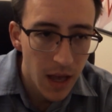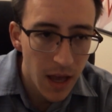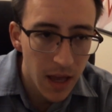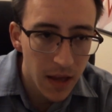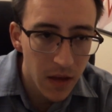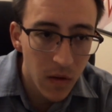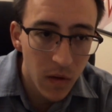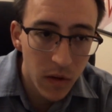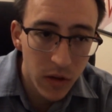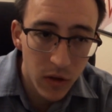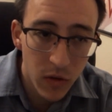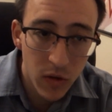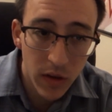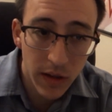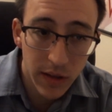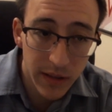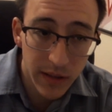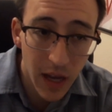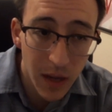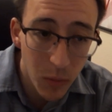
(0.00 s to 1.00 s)
So you can
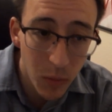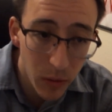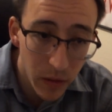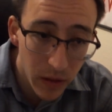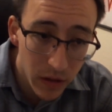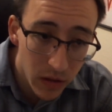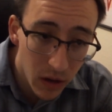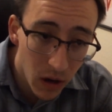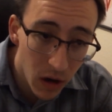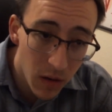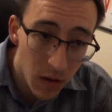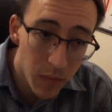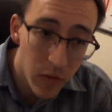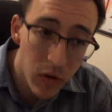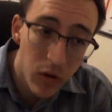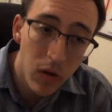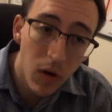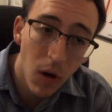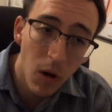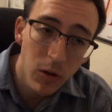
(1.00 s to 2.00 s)
sideboard this card, but you
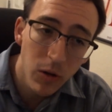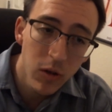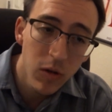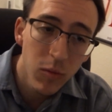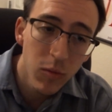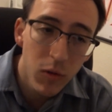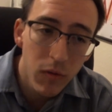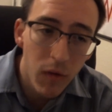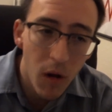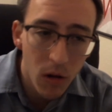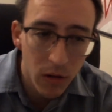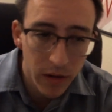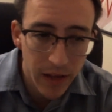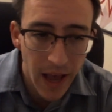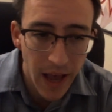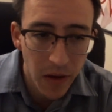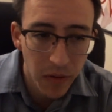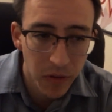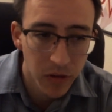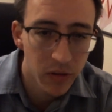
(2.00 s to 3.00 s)
can also remove all
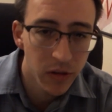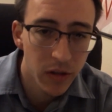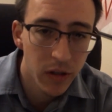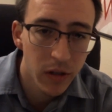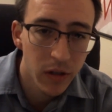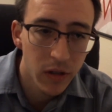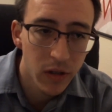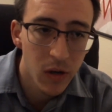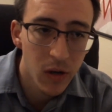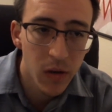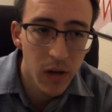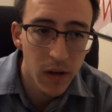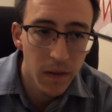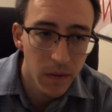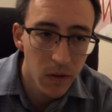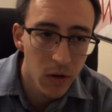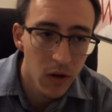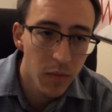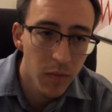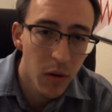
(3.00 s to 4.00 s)
counters. So if
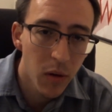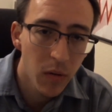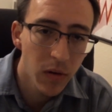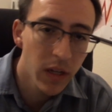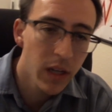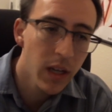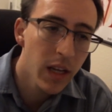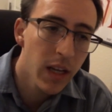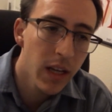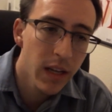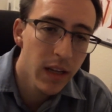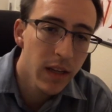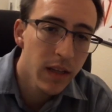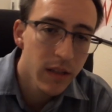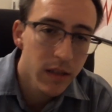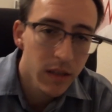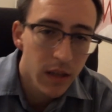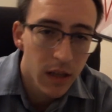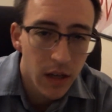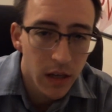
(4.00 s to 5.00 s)
your opponent
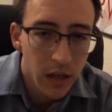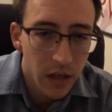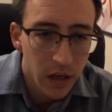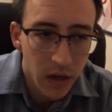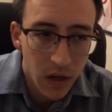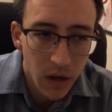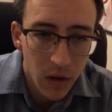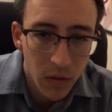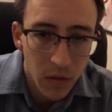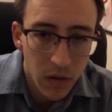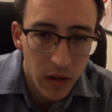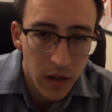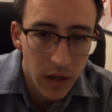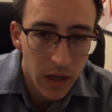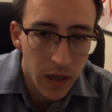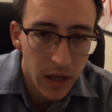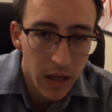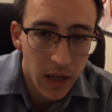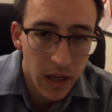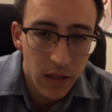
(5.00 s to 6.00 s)
is, you know,
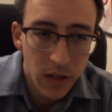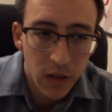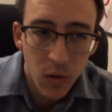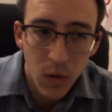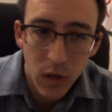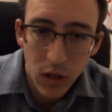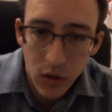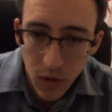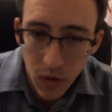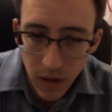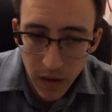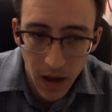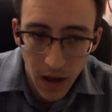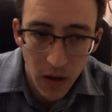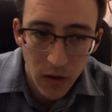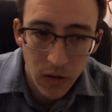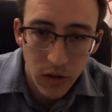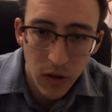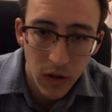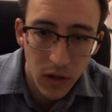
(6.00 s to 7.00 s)
is doing strength
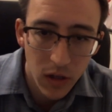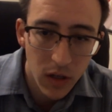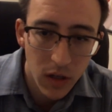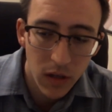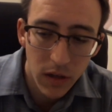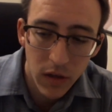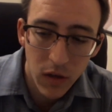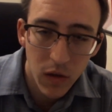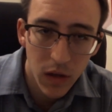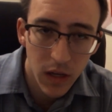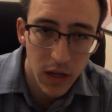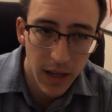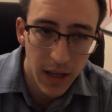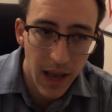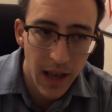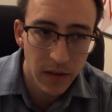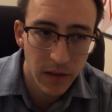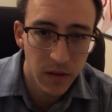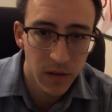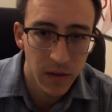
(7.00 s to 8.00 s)
counters, you can
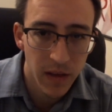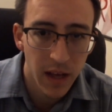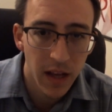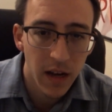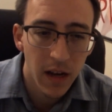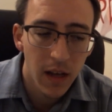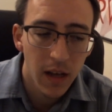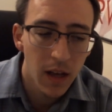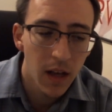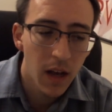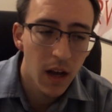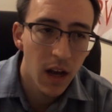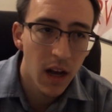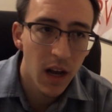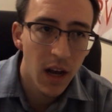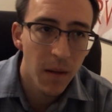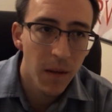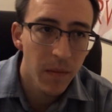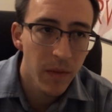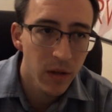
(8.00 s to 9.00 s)
cancel that.
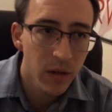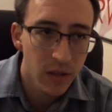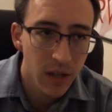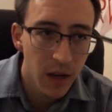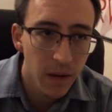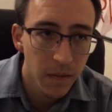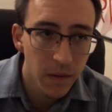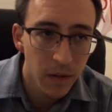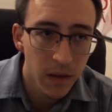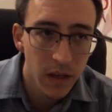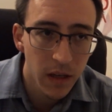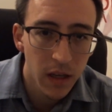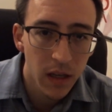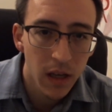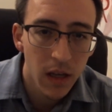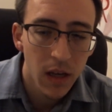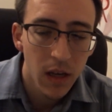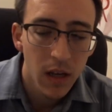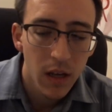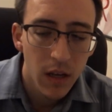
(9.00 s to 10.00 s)
There's definitely
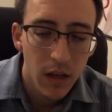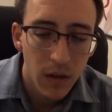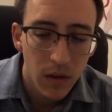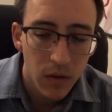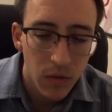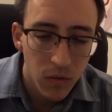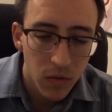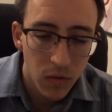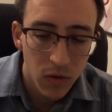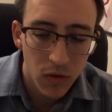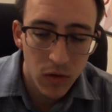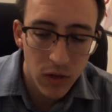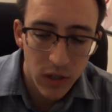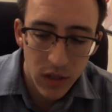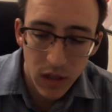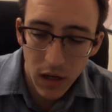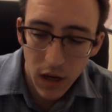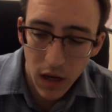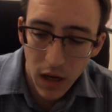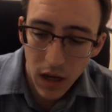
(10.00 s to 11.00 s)

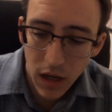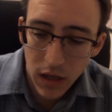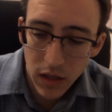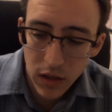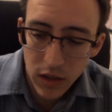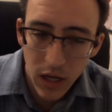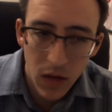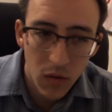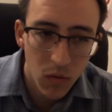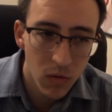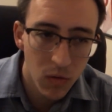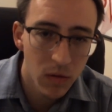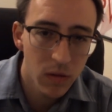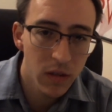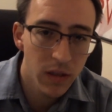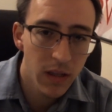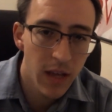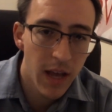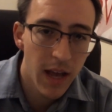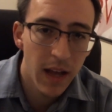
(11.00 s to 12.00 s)
J
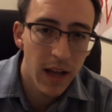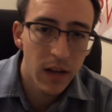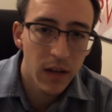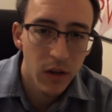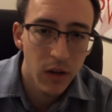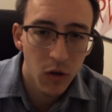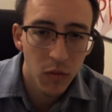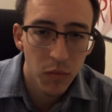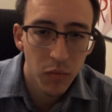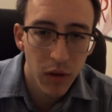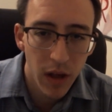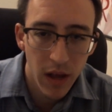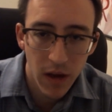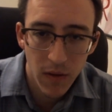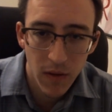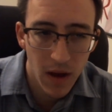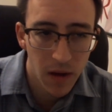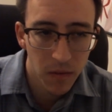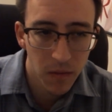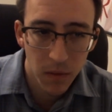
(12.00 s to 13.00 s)
rulers that, you know, play
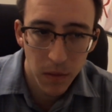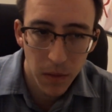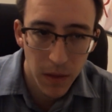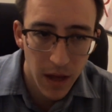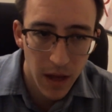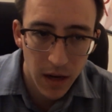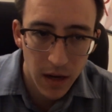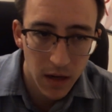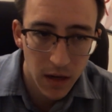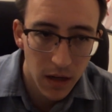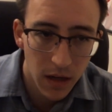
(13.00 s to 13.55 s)
around with that.